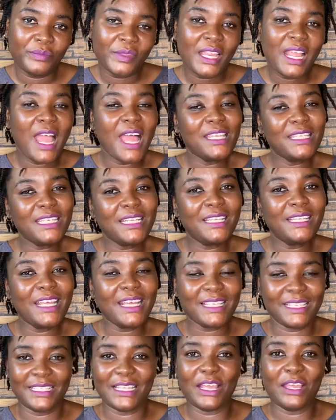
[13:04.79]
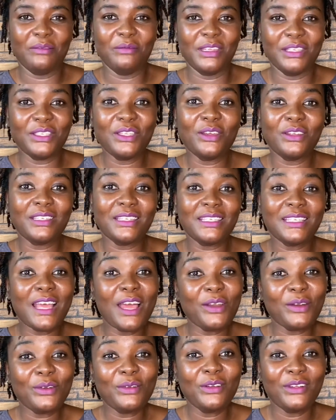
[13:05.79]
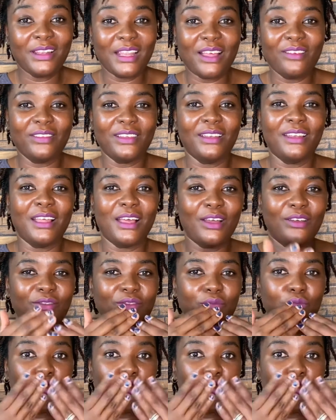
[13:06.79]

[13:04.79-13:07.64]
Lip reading: Until next time, it's Dr. Saru. Love and love.